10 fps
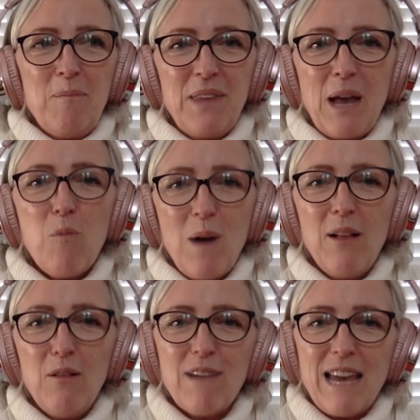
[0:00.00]
they
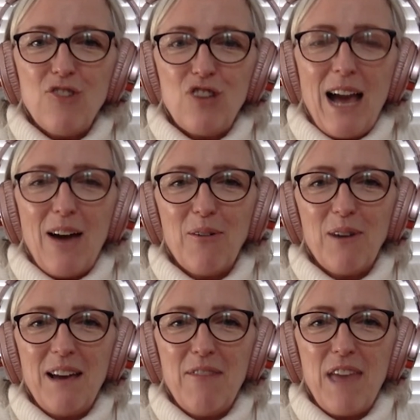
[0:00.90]
will reach
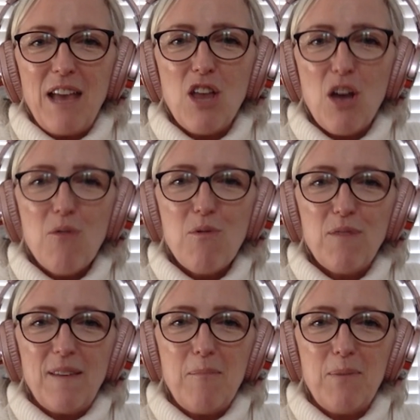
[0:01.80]
out if they know
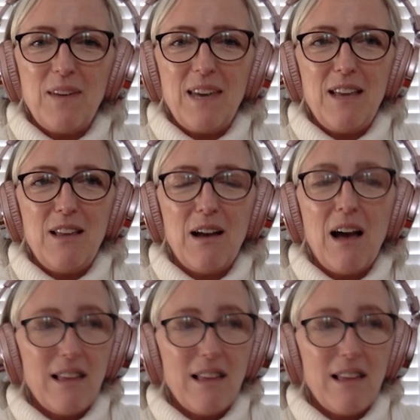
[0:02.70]
somebody. Now,